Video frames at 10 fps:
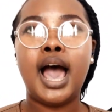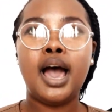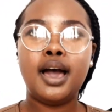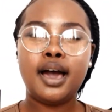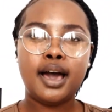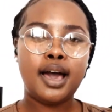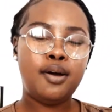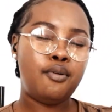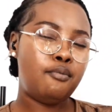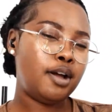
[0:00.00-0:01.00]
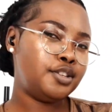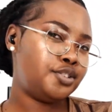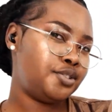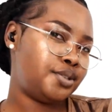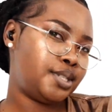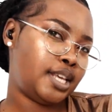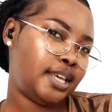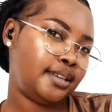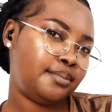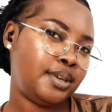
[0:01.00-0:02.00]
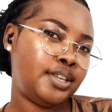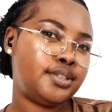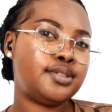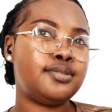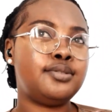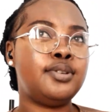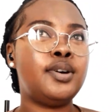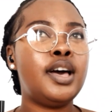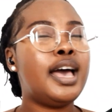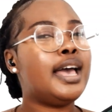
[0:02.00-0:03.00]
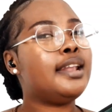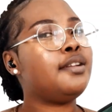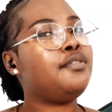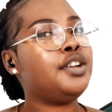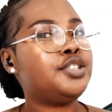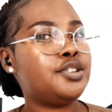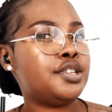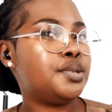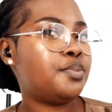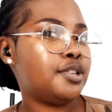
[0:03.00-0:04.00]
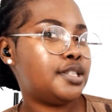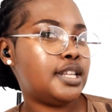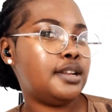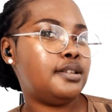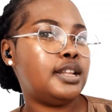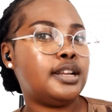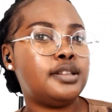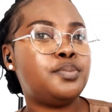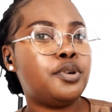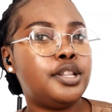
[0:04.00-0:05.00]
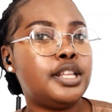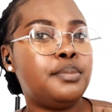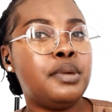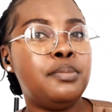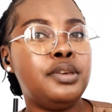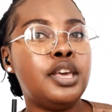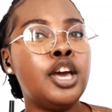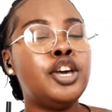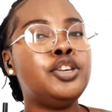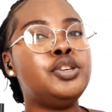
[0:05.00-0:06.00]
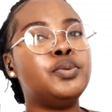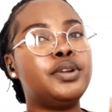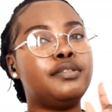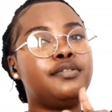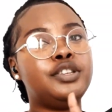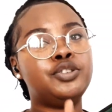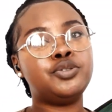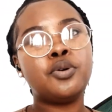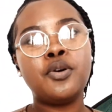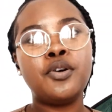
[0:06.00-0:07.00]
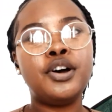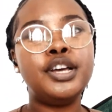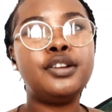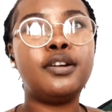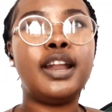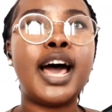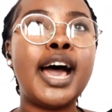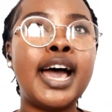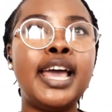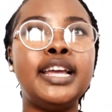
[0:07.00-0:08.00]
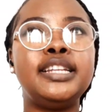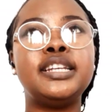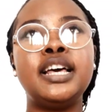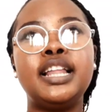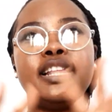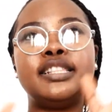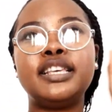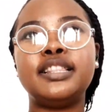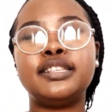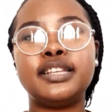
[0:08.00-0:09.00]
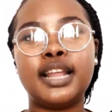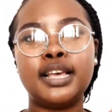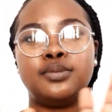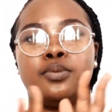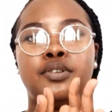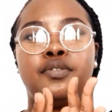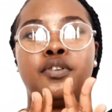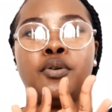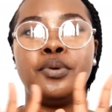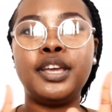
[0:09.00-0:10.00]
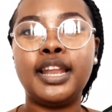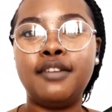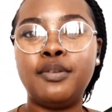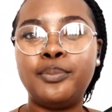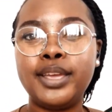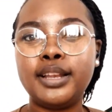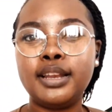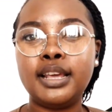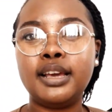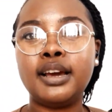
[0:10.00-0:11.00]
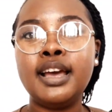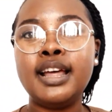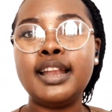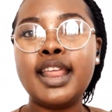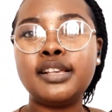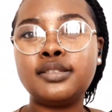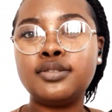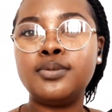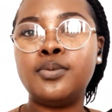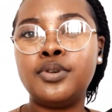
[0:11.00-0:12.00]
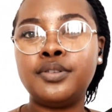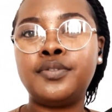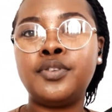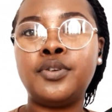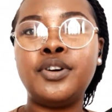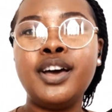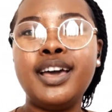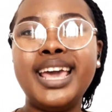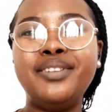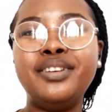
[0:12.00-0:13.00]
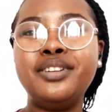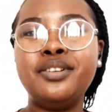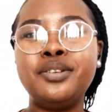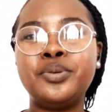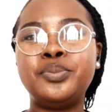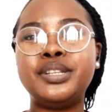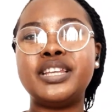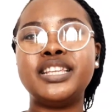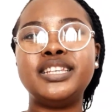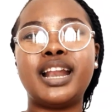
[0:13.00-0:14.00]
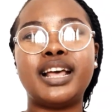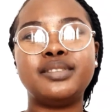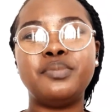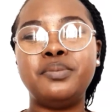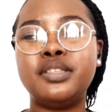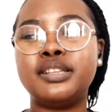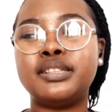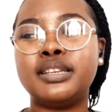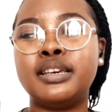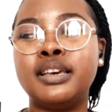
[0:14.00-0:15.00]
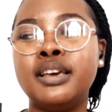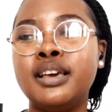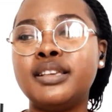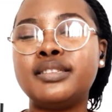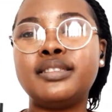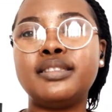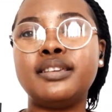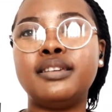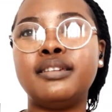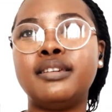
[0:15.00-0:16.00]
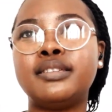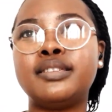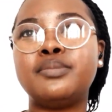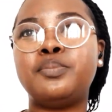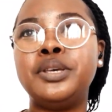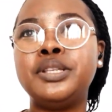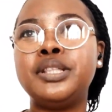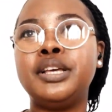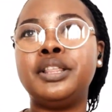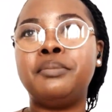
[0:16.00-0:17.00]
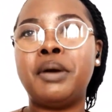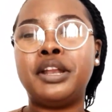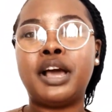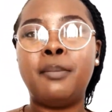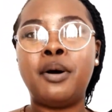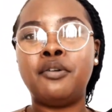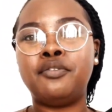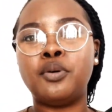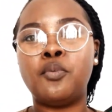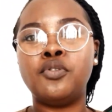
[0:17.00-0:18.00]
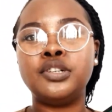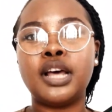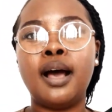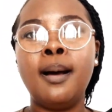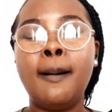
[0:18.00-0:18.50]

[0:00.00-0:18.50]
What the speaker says: I want you to take me to an adventurous spot that maybe you would have enjoyed or liked. Let's say there's a nice waterfall. We can have a picnic next to the waterfall. Even though it will be dangerous, maybe there's a big snake that might come out of the water.